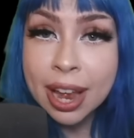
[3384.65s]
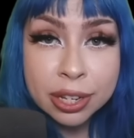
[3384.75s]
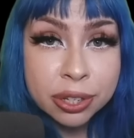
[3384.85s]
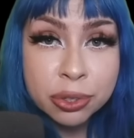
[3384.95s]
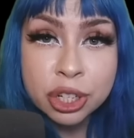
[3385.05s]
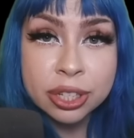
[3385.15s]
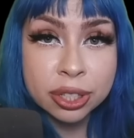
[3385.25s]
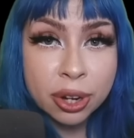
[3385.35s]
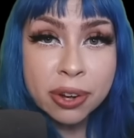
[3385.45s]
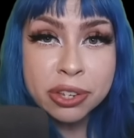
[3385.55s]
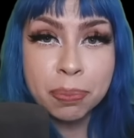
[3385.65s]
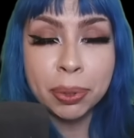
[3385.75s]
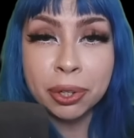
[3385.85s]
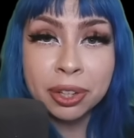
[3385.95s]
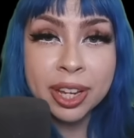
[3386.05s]
And so she starts
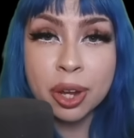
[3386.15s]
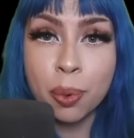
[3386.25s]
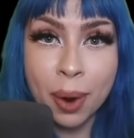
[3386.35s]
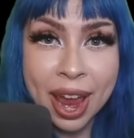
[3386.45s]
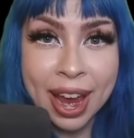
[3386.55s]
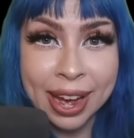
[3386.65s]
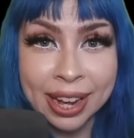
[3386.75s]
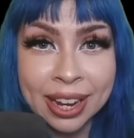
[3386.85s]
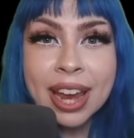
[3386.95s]
pulling away,